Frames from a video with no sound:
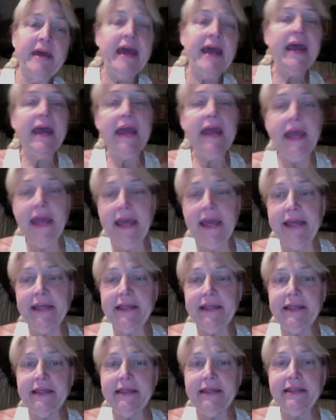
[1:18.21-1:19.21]

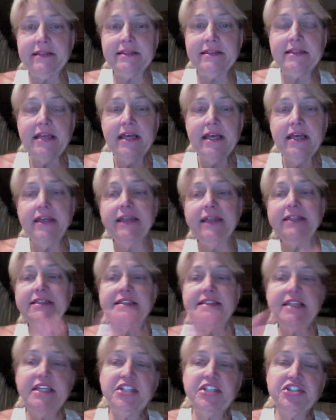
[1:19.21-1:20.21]
headings,
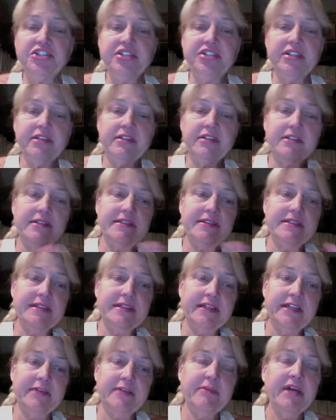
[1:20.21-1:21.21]
indentions,
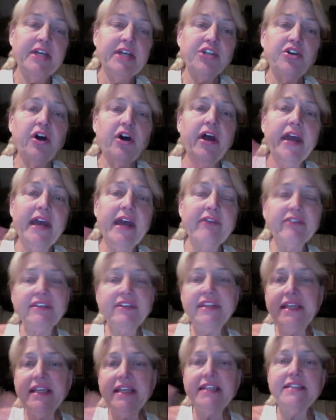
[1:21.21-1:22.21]

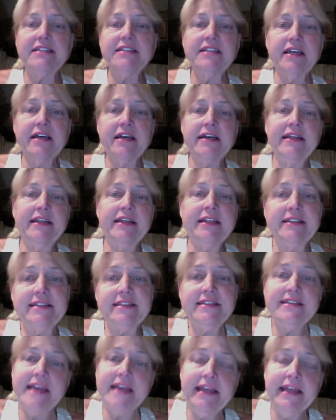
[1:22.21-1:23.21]
everything he's done in
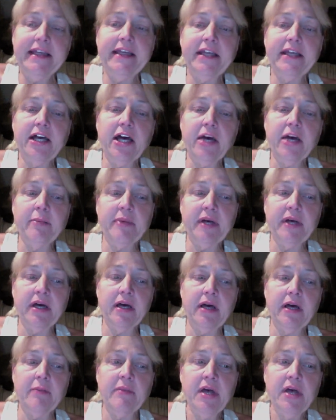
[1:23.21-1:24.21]
setting it
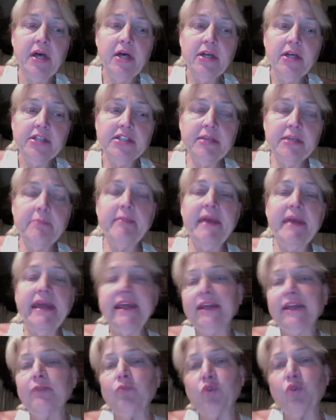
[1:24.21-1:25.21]
up to
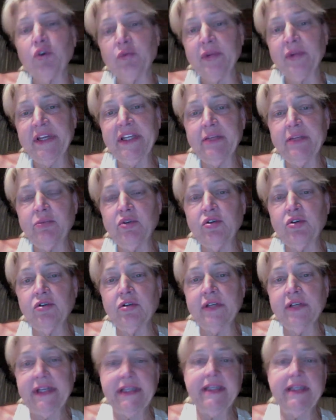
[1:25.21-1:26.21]
make it more
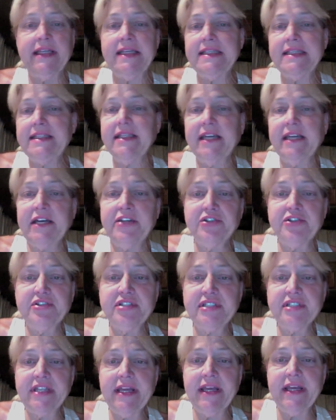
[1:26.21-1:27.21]
readable and easy to
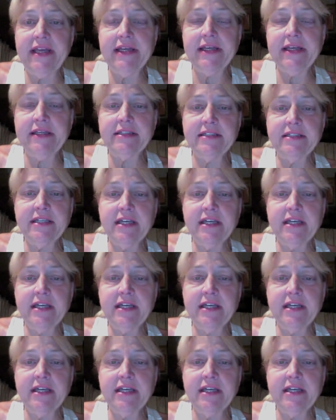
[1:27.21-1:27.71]
understand.